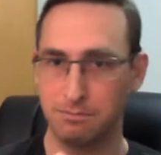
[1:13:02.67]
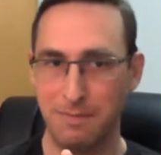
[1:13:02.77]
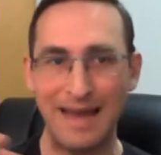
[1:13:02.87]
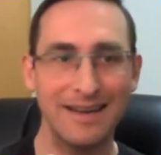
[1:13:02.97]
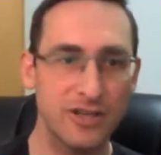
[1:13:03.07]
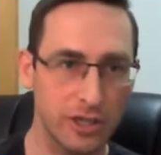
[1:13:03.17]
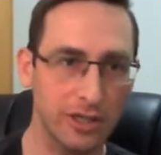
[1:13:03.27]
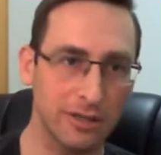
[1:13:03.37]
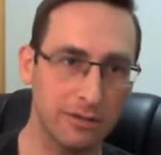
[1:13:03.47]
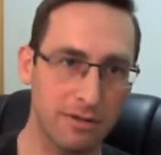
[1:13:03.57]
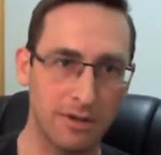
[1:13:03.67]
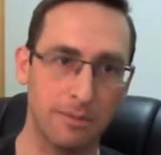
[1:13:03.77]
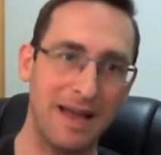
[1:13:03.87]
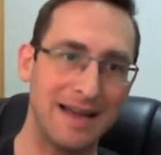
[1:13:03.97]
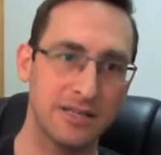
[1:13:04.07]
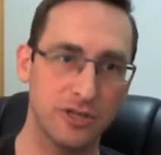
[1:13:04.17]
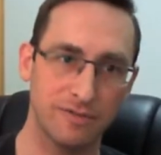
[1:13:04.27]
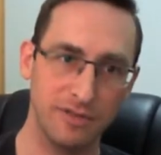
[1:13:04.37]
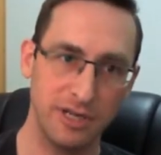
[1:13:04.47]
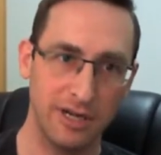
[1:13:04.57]
managing the passage
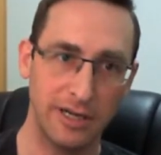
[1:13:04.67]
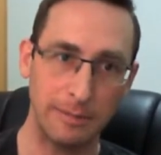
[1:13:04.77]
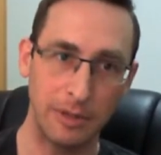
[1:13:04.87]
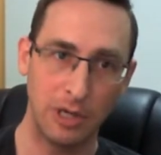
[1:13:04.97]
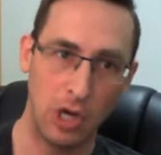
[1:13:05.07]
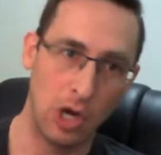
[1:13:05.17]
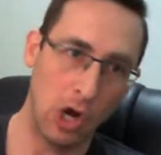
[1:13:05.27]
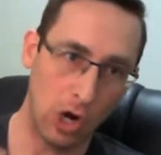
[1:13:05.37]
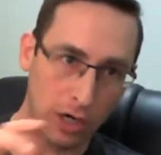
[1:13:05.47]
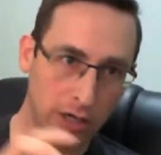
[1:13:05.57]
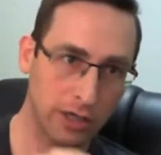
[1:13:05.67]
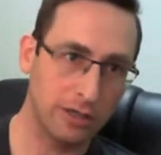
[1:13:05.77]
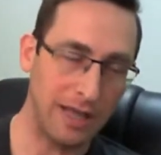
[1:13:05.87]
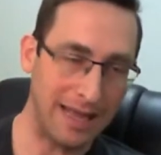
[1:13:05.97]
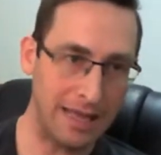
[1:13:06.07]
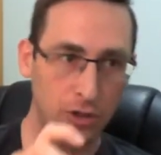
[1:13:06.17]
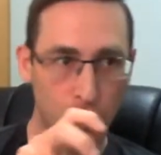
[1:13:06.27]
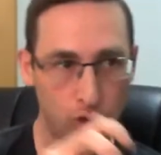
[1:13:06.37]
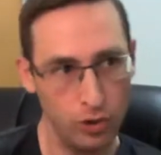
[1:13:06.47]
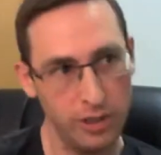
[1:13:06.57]
of time, are
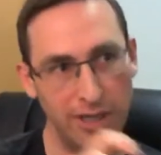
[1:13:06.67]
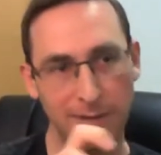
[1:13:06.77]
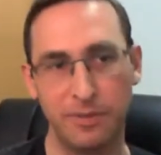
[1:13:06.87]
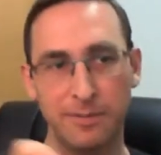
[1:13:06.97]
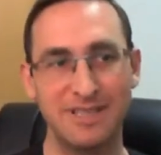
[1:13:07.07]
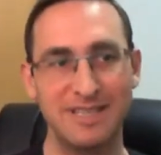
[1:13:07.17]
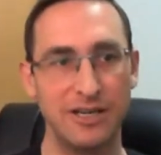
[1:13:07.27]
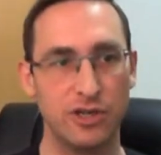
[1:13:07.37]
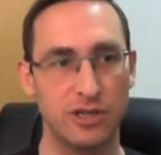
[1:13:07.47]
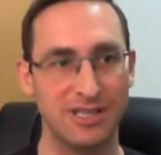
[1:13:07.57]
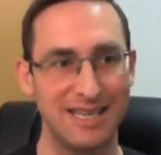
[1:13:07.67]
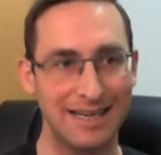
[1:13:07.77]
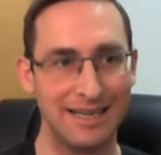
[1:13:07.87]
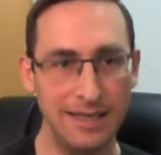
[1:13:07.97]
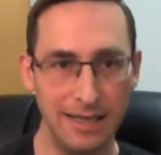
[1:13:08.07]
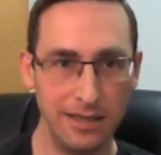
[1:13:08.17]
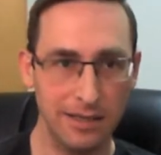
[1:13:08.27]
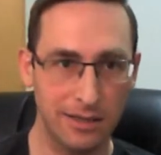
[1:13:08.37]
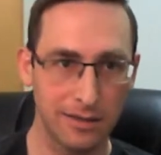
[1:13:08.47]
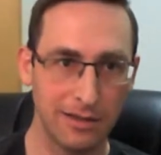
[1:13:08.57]
a good implementation
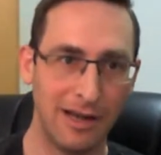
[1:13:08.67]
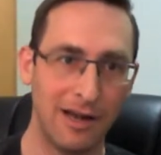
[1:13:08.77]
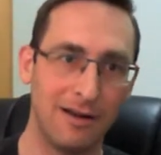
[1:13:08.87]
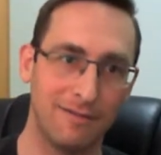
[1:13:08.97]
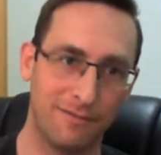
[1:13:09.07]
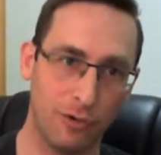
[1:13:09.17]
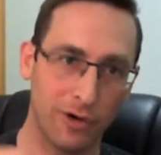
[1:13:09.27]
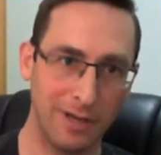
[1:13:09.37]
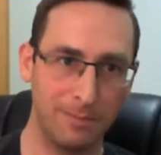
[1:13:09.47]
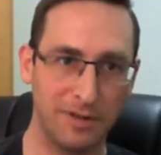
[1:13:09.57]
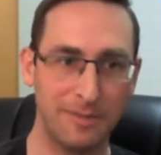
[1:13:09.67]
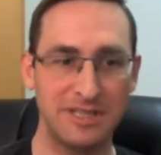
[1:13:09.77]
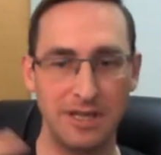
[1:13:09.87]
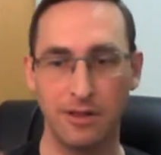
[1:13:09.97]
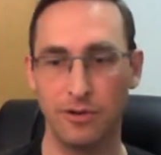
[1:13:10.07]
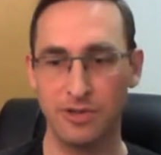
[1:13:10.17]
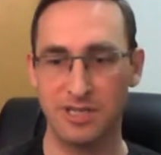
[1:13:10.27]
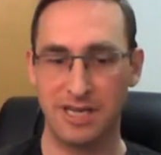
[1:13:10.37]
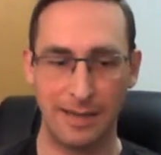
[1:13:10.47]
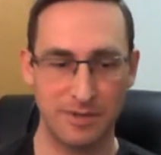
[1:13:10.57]
technique for implementing
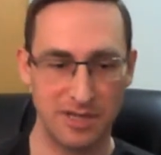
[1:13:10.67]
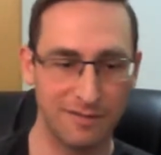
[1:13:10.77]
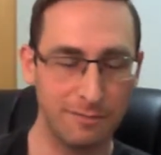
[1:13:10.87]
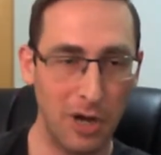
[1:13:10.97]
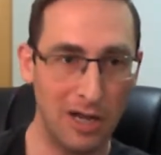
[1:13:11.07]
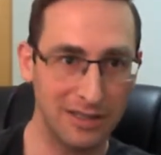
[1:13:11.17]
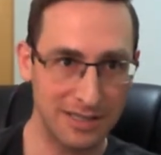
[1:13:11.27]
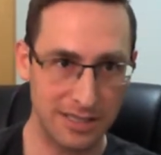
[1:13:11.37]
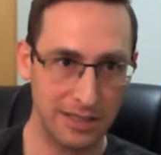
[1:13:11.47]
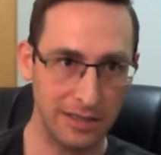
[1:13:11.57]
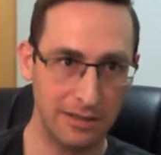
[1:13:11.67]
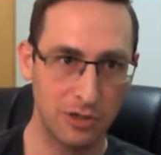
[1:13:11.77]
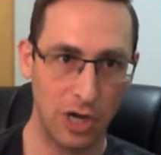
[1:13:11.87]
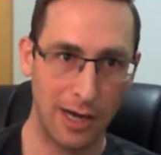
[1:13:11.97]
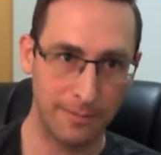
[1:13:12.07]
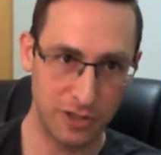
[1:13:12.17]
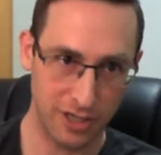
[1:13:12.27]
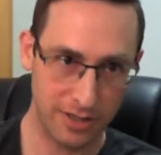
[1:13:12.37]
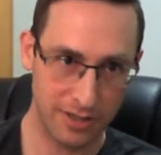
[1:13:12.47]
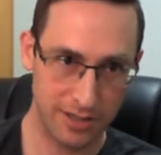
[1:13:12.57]
those types of policy
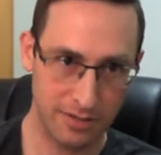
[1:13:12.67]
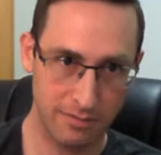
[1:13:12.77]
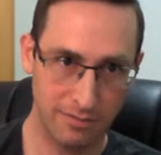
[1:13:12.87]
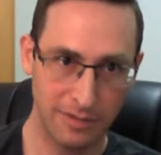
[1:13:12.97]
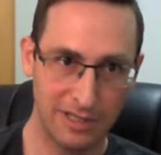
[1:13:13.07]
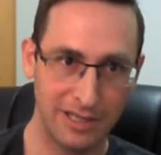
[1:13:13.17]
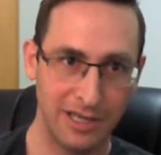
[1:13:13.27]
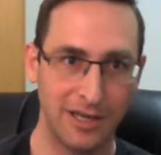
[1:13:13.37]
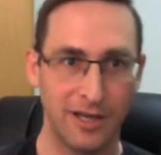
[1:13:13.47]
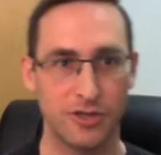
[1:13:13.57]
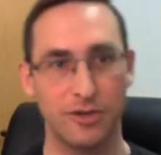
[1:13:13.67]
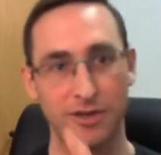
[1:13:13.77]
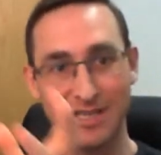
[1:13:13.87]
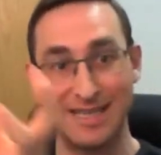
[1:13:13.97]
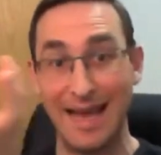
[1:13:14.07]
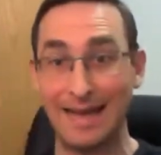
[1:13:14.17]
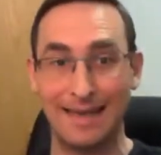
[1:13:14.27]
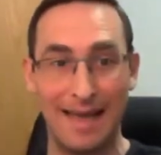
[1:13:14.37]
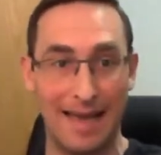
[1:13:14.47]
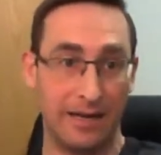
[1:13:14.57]
objects. So there's
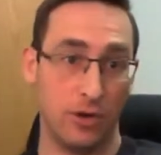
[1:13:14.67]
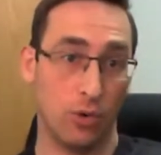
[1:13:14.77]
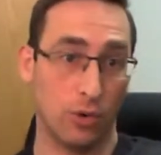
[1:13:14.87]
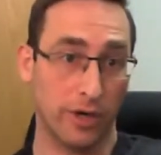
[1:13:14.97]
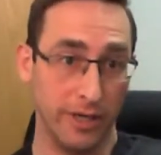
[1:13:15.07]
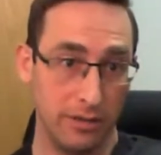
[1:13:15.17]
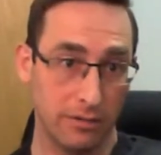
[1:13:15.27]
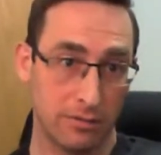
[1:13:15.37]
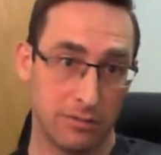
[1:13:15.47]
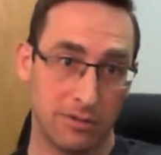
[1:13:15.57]
that category,